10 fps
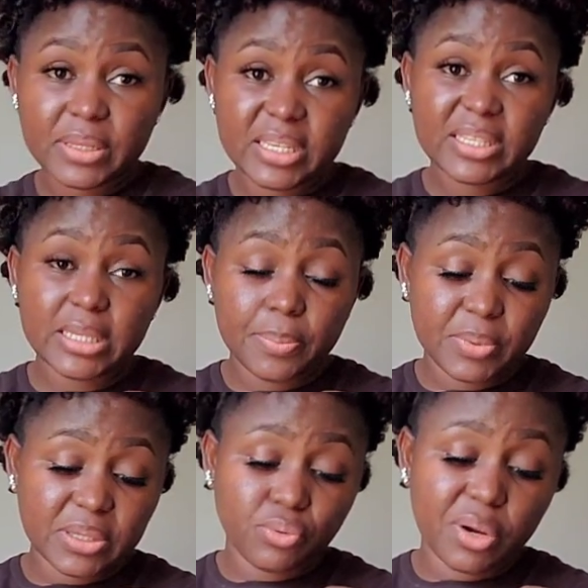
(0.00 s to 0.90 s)
This tape
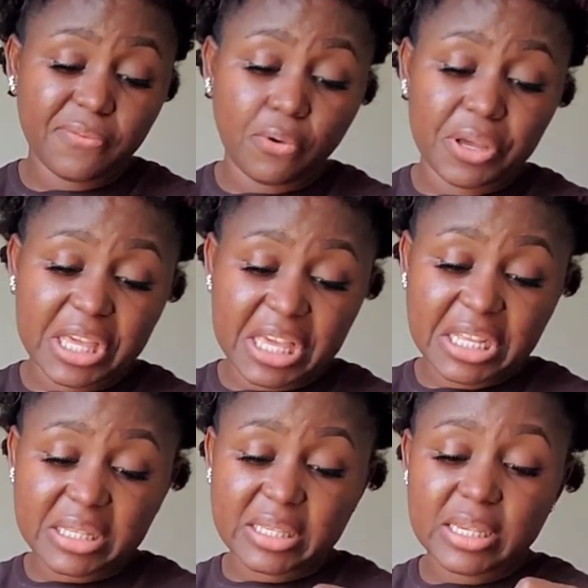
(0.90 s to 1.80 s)
is great for
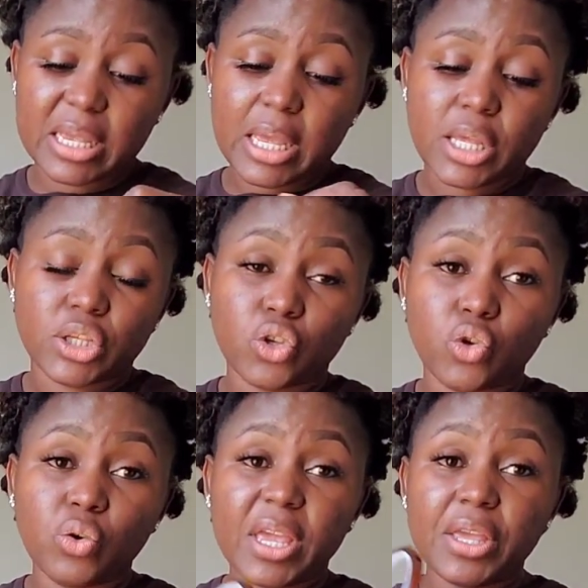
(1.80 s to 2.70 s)
heat, so
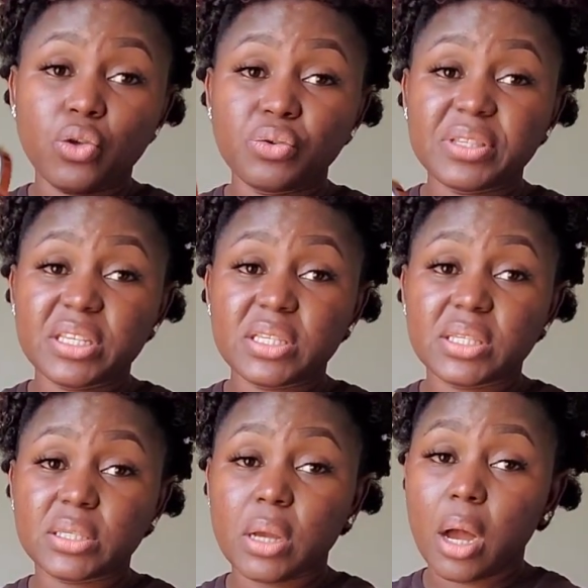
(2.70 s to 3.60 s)
you can use
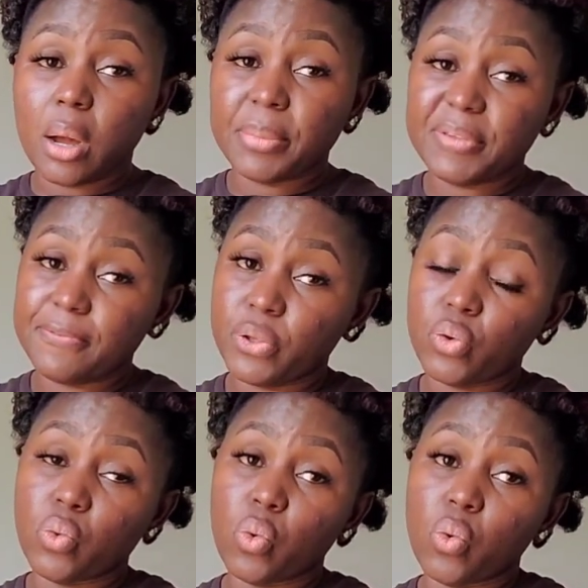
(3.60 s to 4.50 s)
this if
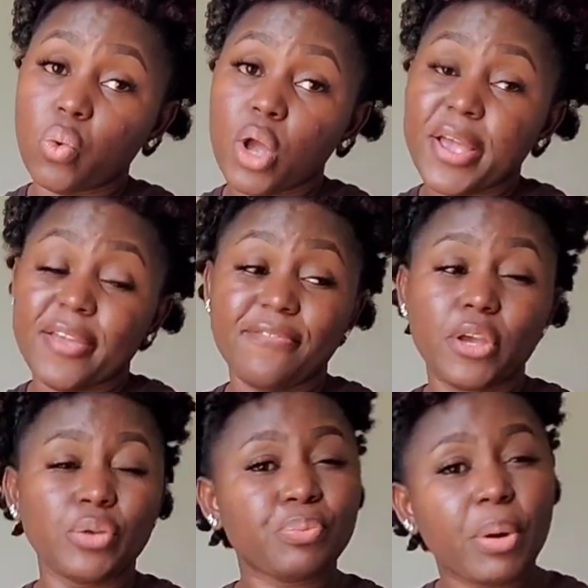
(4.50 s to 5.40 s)
you're
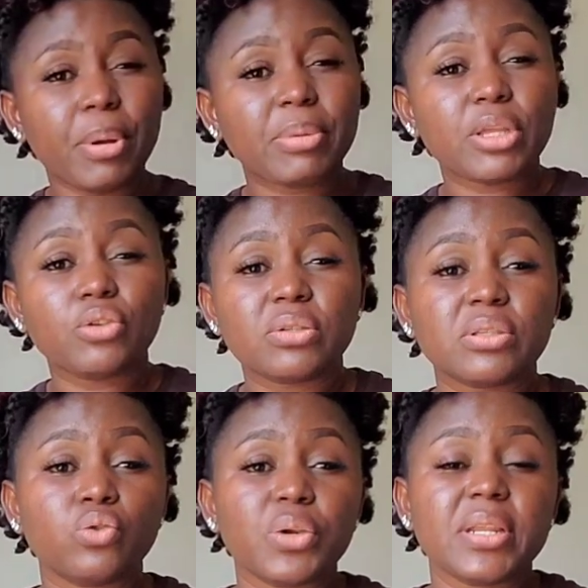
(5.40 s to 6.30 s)
probably
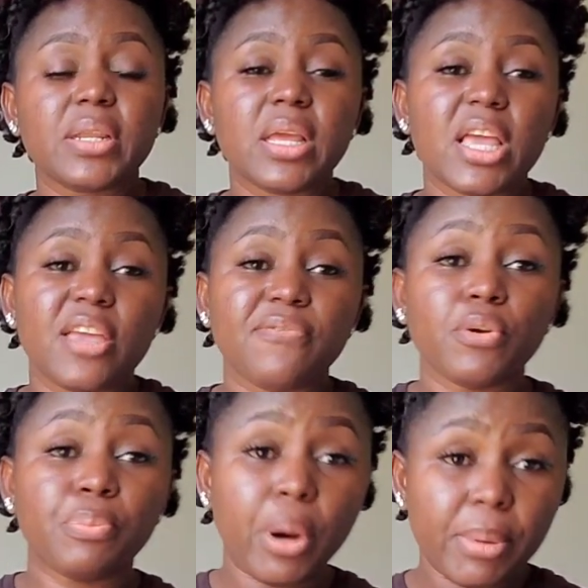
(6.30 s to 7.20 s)

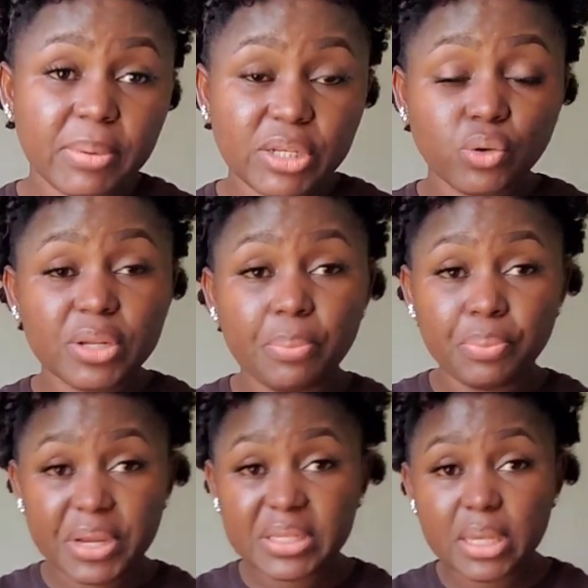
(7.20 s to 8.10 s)
doing a
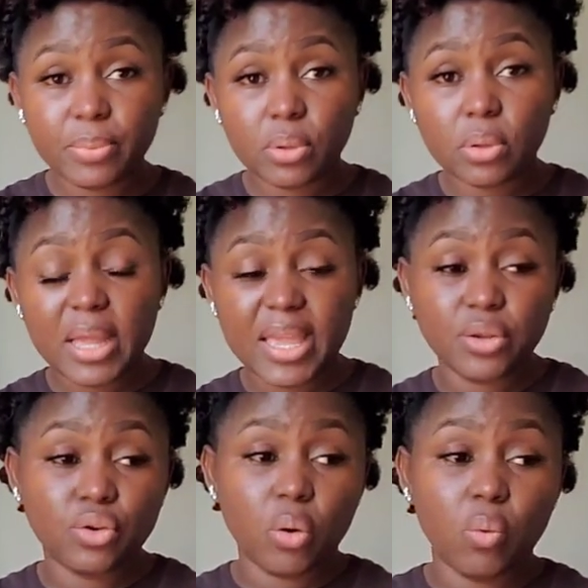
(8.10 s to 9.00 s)
printable and
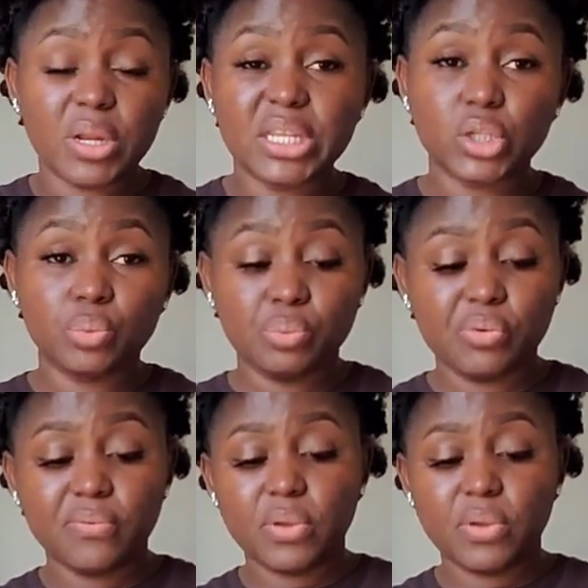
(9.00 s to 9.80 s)
you don't want it to move.